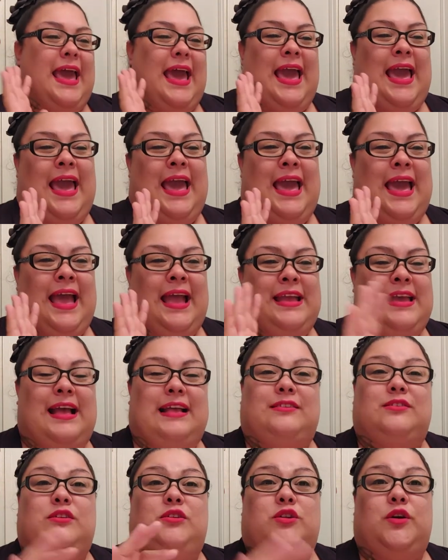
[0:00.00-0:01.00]
And
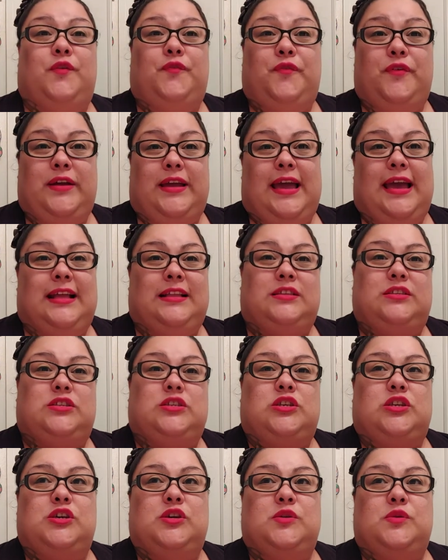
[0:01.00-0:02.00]
yeah, so don't forget
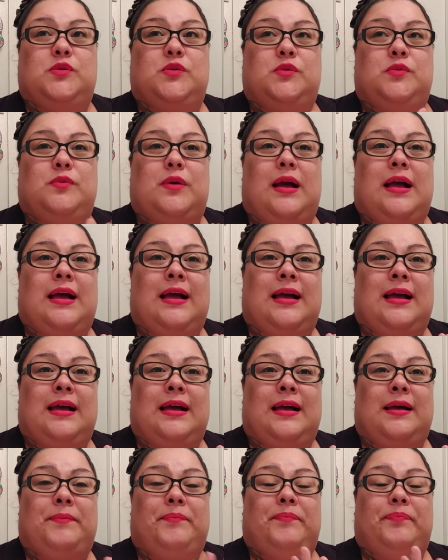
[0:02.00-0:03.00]
to,
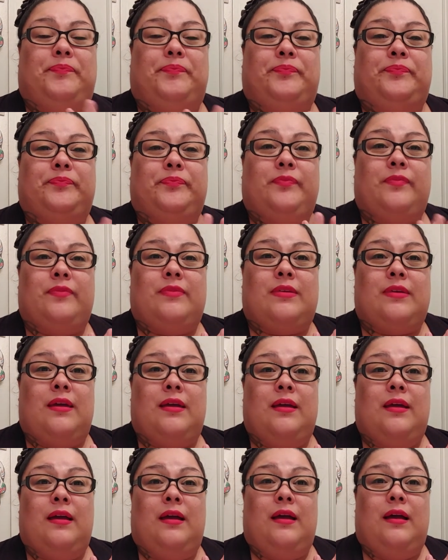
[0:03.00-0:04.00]
um,
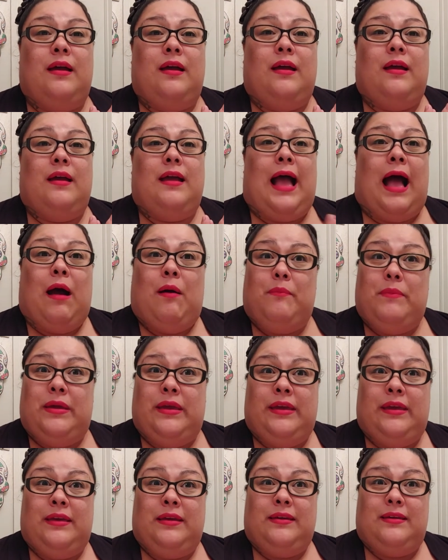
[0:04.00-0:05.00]
help
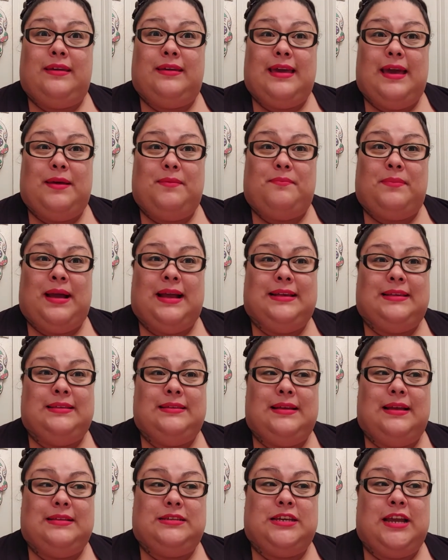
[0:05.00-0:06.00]
me get my
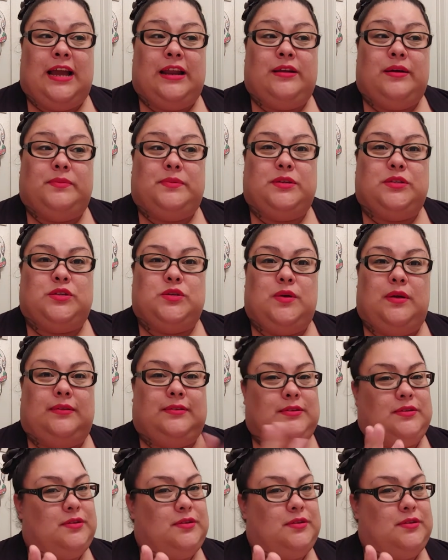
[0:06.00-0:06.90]
channel to 200